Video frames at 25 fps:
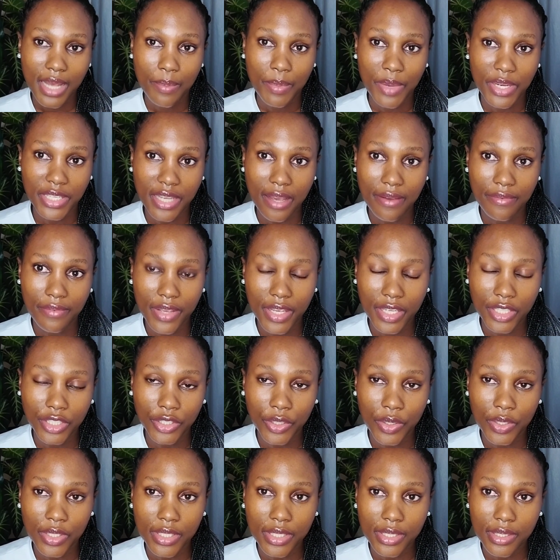some
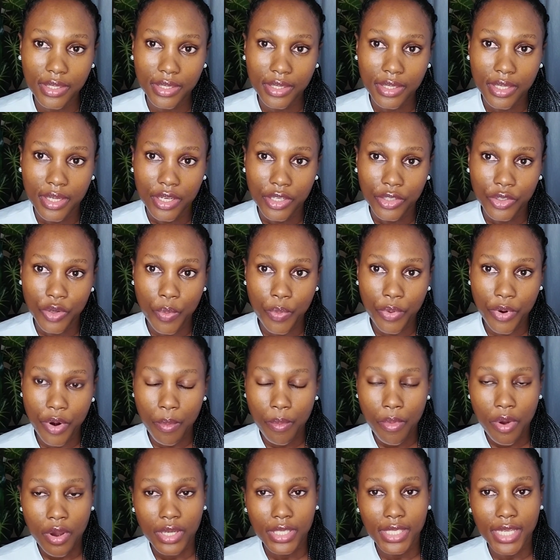interventions to
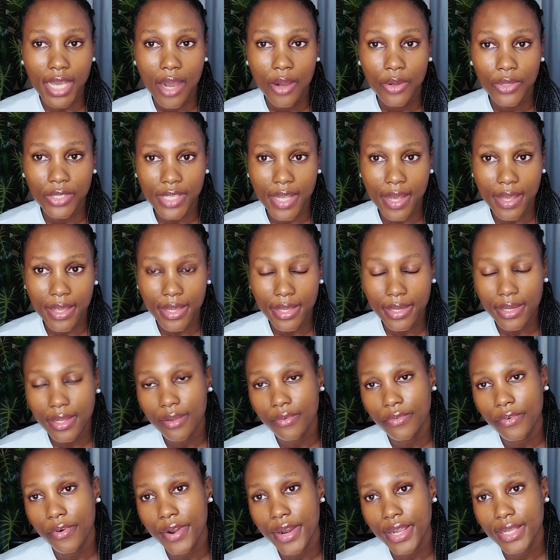promote ulcer
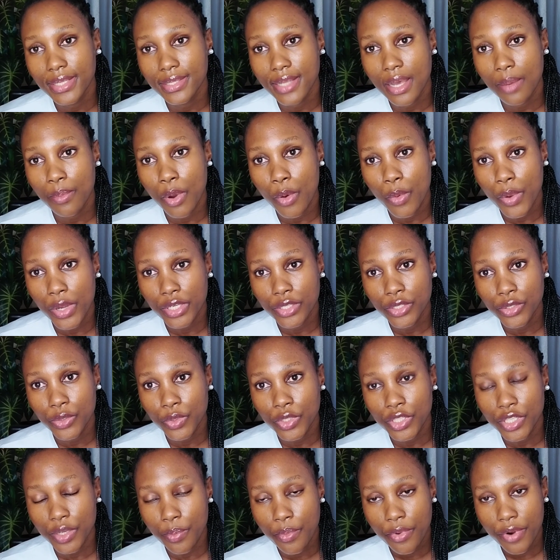healing. For example, we
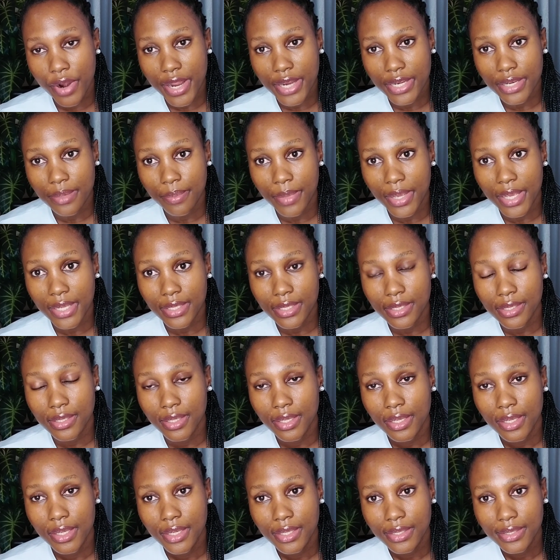do debridement.
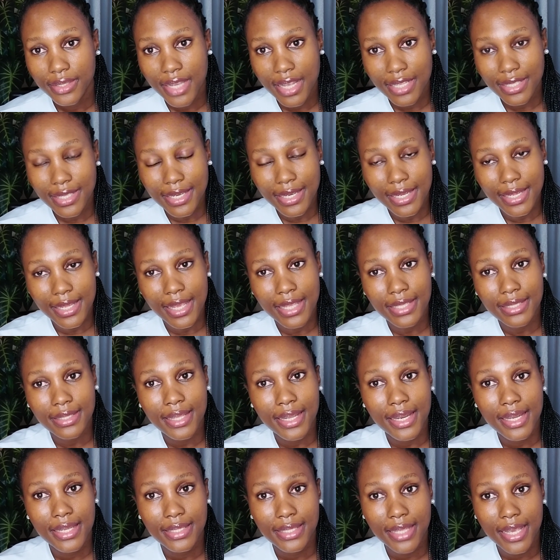Just in case
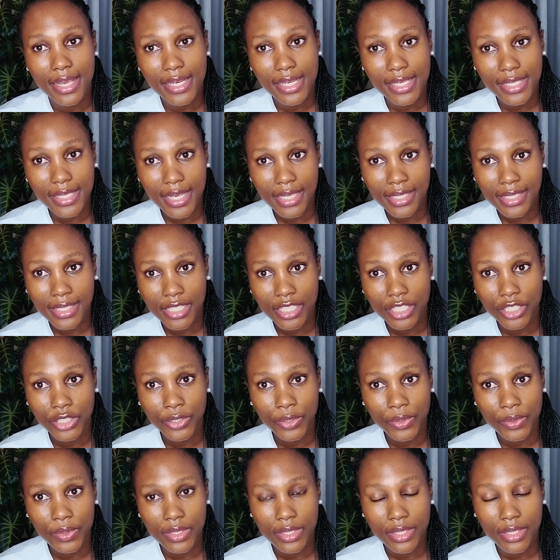there is any dead
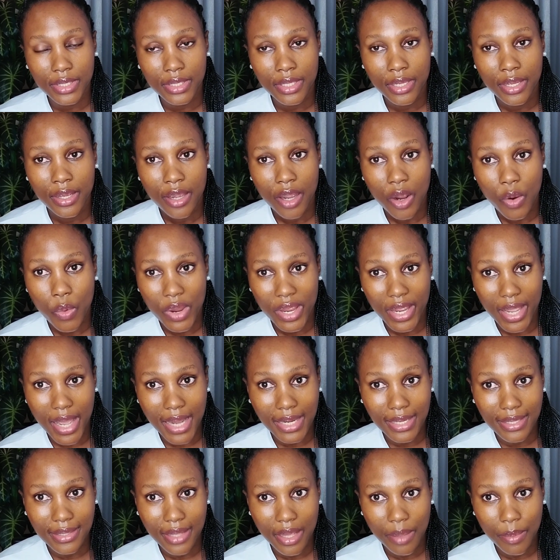tissues, we
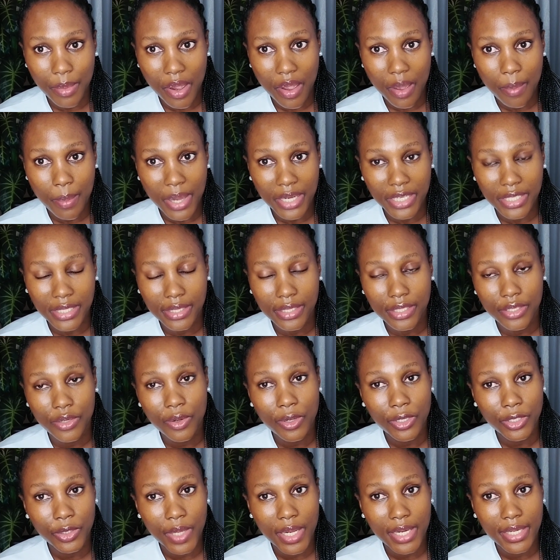cut them away, but
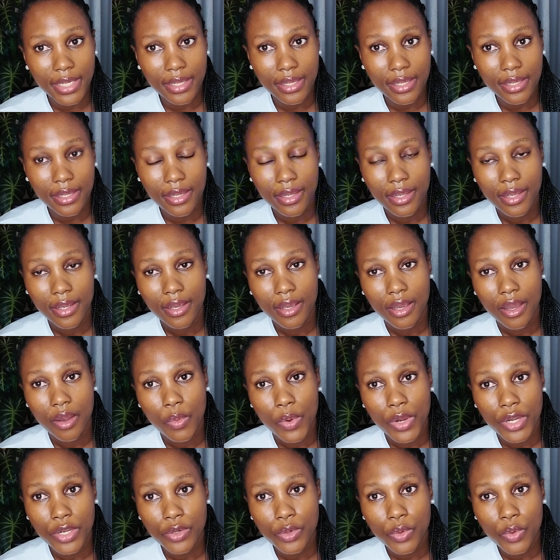usually
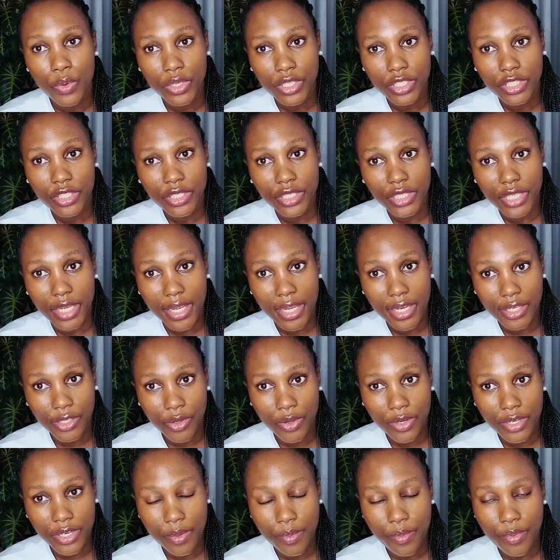we do
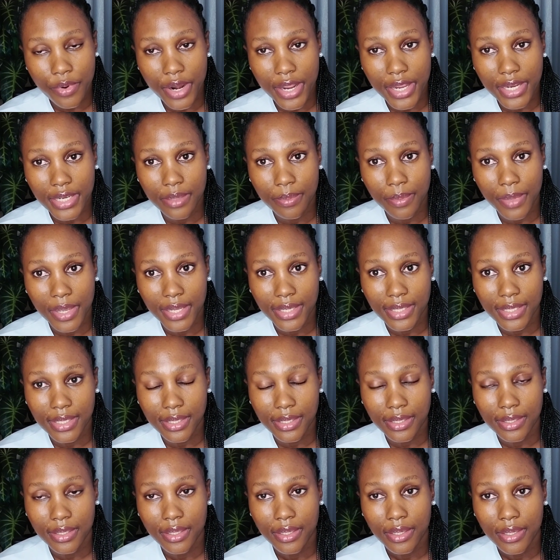gentle
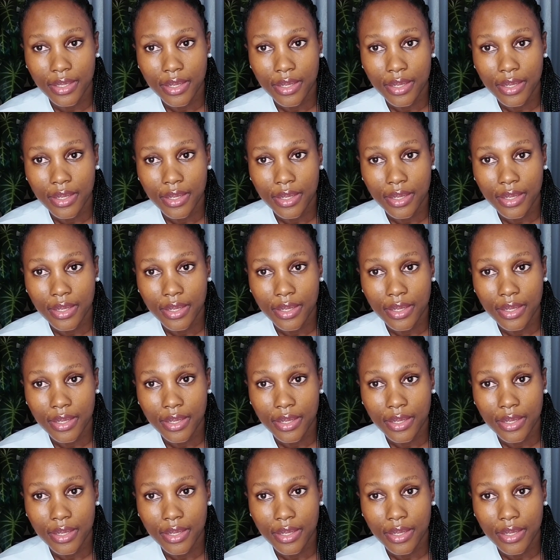debridement.